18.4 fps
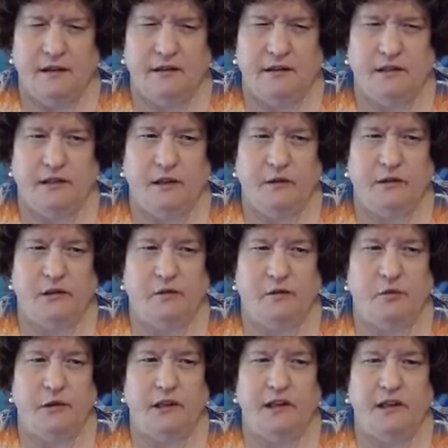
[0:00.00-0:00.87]
So
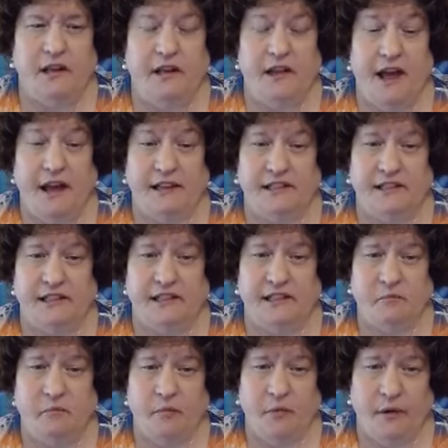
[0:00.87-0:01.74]
it's really that
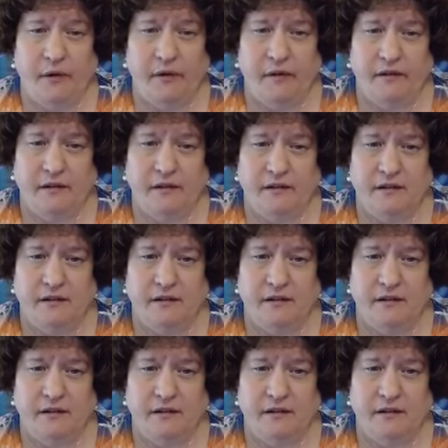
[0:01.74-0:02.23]
simple.